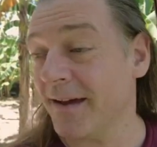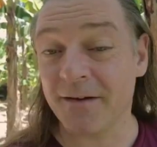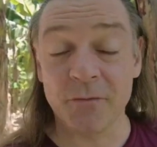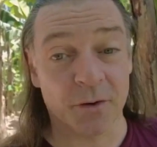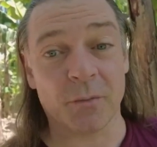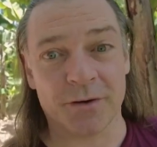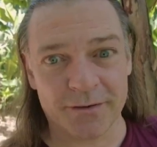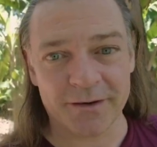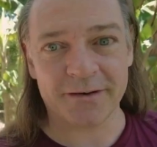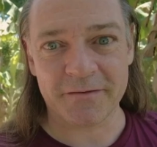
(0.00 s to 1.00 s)

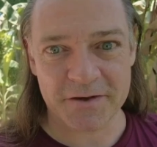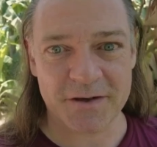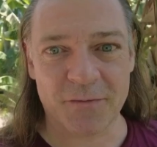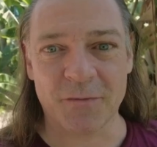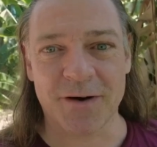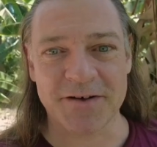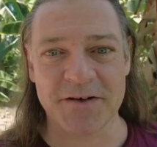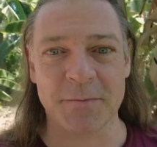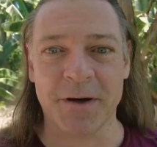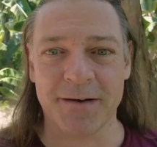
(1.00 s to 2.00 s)
Everyone here is a different
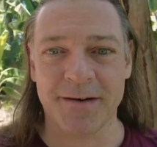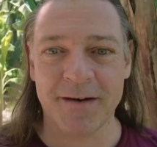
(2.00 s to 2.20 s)
race to me.